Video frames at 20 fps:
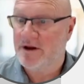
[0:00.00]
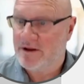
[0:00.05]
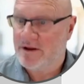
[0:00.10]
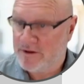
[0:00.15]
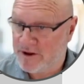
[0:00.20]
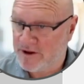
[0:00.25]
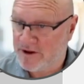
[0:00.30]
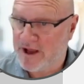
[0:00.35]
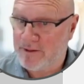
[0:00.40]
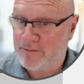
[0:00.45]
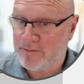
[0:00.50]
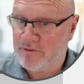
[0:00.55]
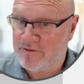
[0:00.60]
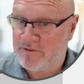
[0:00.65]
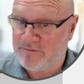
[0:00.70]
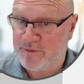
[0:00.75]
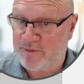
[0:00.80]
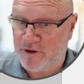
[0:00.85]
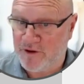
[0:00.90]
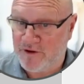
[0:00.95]
The number
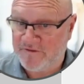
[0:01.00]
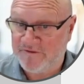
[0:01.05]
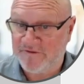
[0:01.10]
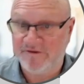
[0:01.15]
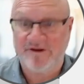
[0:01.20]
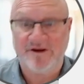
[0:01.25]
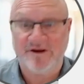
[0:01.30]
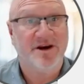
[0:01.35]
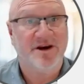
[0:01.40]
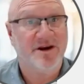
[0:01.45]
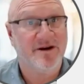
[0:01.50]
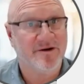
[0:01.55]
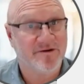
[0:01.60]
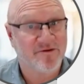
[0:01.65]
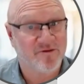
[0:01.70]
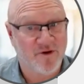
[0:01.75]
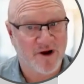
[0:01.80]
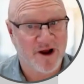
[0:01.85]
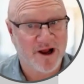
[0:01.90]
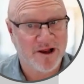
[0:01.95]
of births in
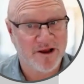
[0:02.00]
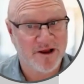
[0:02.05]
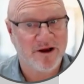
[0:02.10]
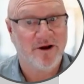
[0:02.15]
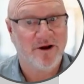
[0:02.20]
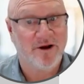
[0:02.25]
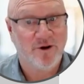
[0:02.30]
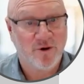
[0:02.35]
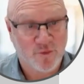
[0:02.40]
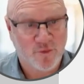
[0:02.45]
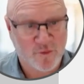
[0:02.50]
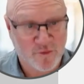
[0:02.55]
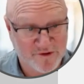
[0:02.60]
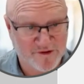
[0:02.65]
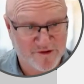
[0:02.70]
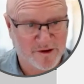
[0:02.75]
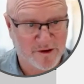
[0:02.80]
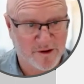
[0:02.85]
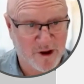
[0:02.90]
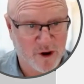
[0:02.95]
Australia
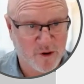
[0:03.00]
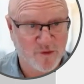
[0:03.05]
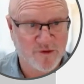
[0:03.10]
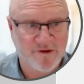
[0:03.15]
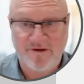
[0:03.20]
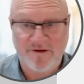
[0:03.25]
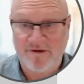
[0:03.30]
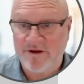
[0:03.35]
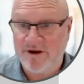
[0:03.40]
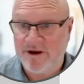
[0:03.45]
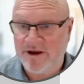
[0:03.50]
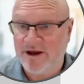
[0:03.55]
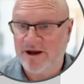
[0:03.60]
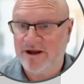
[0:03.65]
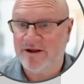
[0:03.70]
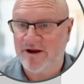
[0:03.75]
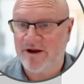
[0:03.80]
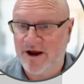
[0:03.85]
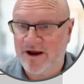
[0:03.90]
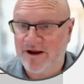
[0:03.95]
was the lowest
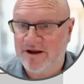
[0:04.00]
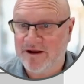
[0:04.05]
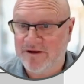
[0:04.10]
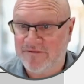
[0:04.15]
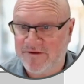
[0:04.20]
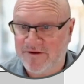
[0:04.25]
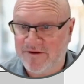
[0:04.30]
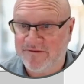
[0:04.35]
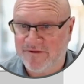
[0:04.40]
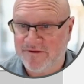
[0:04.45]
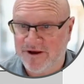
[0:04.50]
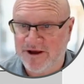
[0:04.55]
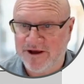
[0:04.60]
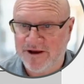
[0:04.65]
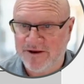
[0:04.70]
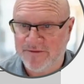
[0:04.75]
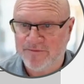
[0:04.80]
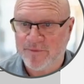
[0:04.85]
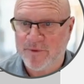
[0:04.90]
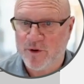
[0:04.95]
in
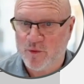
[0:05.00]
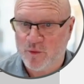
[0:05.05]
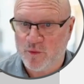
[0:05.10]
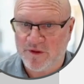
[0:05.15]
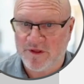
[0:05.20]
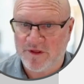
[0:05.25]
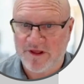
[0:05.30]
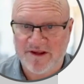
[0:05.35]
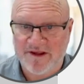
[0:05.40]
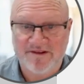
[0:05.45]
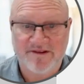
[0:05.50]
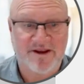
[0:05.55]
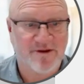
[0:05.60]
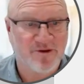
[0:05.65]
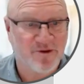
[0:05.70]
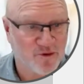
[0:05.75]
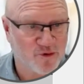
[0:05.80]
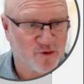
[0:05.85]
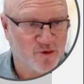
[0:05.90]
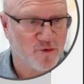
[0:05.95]
1950 with less
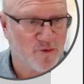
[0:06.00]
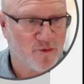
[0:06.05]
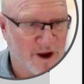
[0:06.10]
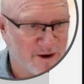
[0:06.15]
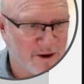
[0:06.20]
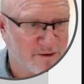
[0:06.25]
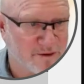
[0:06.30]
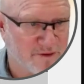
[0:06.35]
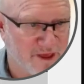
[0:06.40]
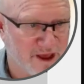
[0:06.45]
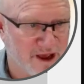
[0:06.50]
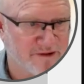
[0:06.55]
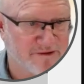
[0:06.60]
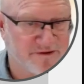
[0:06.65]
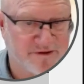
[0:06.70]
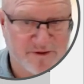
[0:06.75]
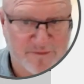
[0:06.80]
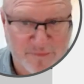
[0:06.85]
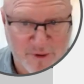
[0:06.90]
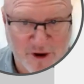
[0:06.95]
than
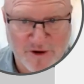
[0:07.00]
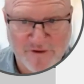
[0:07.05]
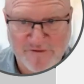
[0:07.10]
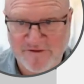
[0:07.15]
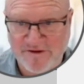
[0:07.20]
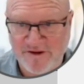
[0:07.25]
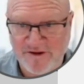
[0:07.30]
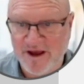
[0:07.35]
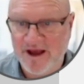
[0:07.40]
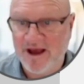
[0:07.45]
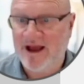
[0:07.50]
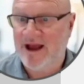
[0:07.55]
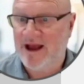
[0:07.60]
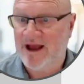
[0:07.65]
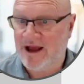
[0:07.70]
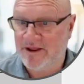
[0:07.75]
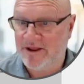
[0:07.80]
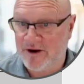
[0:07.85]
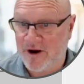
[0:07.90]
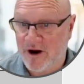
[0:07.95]
200,000 births
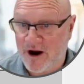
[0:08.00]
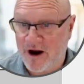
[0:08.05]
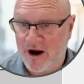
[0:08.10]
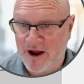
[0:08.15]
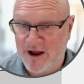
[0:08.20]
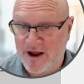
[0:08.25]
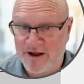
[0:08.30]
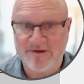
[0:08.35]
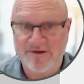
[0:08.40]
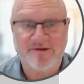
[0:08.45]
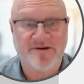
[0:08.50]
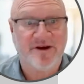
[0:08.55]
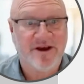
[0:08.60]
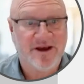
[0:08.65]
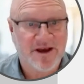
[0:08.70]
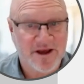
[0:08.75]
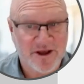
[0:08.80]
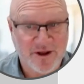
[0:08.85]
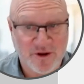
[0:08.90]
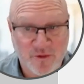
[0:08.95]
and the highest
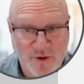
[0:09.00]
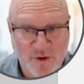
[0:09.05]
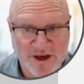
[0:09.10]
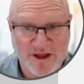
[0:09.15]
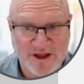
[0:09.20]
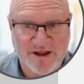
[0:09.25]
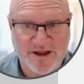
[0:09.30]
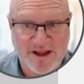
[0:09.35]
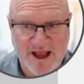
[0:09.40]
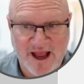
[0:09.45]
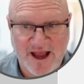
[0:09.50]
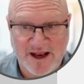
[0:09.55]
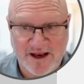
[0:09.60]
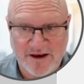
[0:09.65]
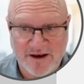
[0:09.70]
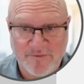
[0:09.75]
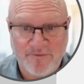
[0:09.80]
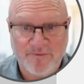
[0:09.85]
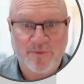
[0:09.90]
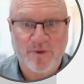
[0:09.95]
in
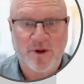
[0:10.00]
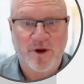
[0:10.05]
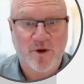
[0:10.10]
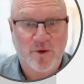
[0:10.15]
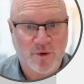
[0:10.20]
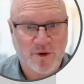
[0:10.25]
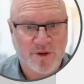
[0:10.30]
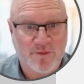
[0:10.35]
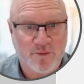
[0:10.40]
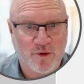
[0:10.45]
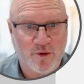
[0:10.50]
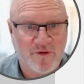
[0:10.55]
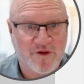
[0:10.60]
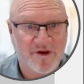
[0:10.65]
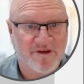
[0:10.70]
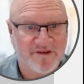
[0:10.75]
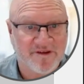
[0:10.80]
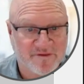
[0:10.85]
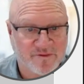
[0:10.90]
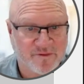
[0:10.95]
2010 with more
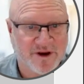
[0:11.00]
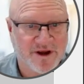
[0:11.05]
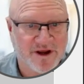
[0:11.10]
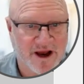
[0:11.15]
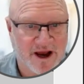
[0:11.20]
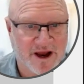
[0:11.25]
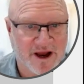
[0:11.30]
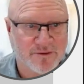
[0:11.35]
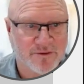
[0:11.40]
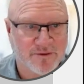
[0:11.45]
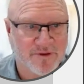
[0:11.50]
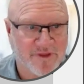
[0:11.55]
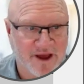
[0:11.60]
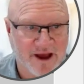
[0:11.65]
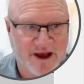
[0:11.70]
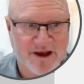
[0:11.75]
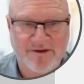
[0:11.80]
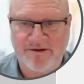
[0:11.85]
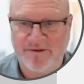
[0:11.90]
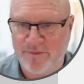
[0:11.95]
than
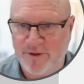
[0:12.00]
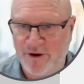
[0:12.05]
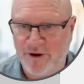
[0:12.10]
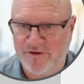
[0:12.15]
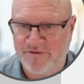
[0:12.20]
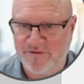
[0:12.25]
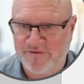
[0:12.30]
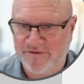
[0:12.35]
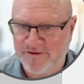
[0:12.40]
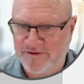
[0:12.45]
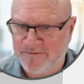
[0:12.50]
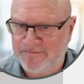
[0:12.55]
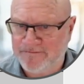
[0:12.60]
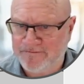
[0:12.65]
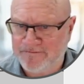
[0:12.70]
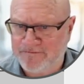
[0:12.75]
300,000 births.